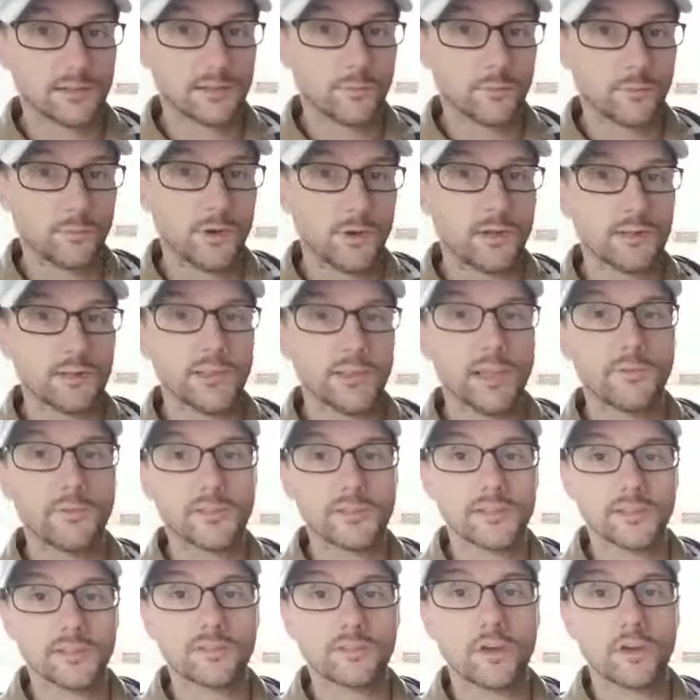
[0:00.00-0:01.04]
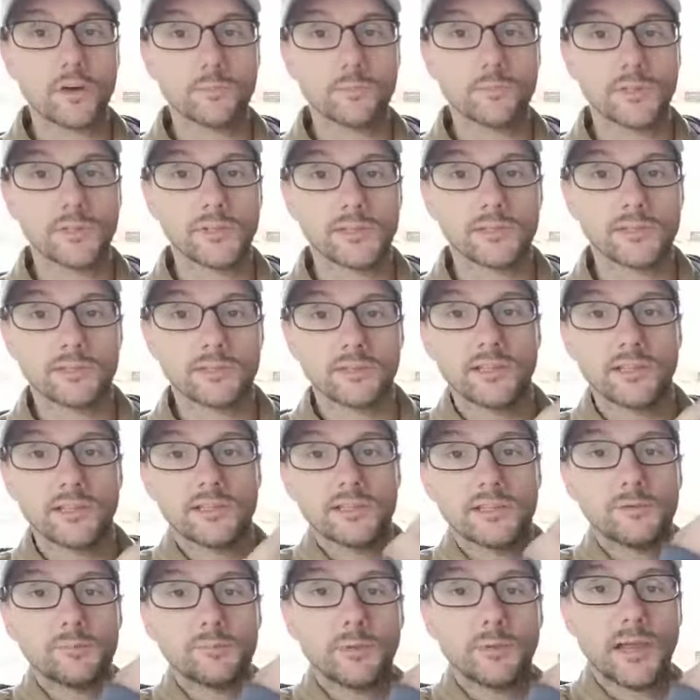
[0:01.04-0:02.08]
Now this is all,
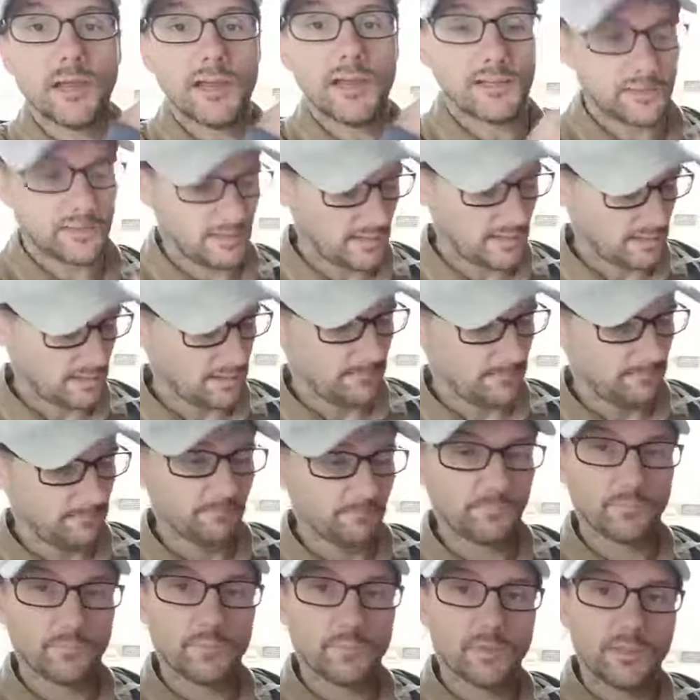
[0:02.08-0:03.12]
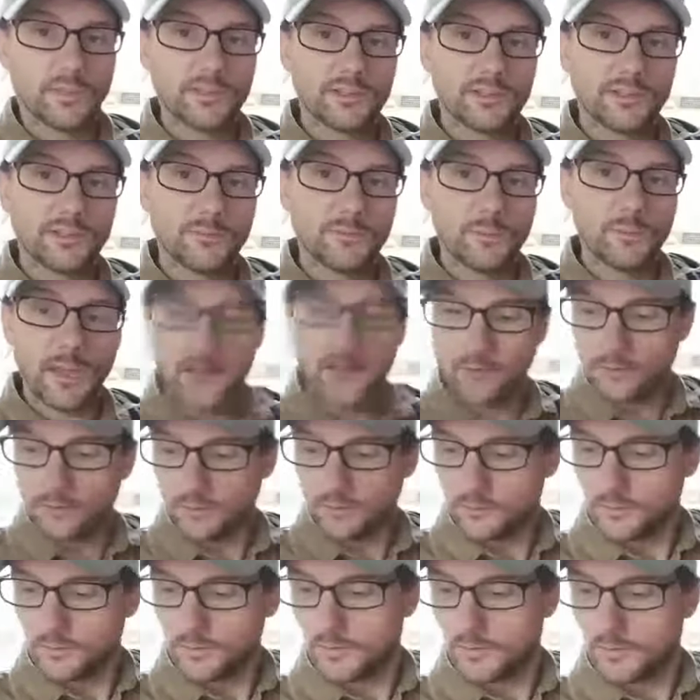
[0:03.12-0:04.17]
this is plastic, this is
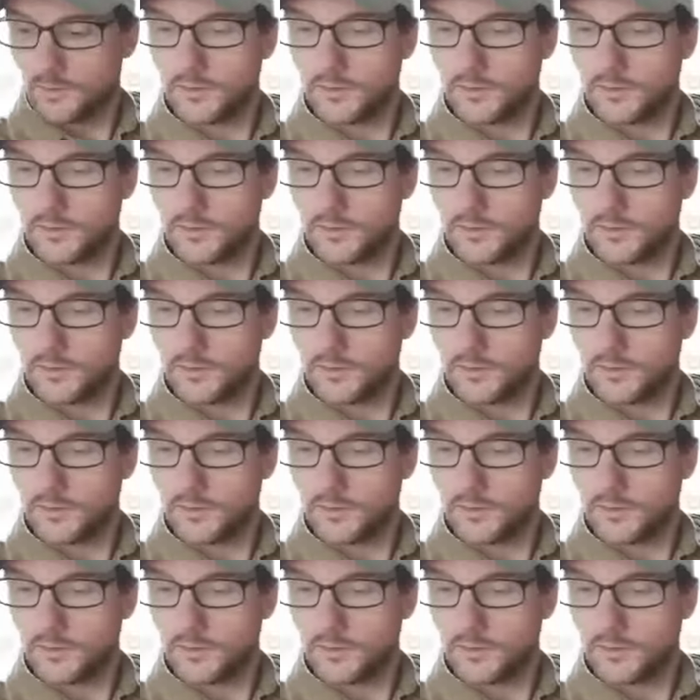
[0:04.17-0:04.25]
metal,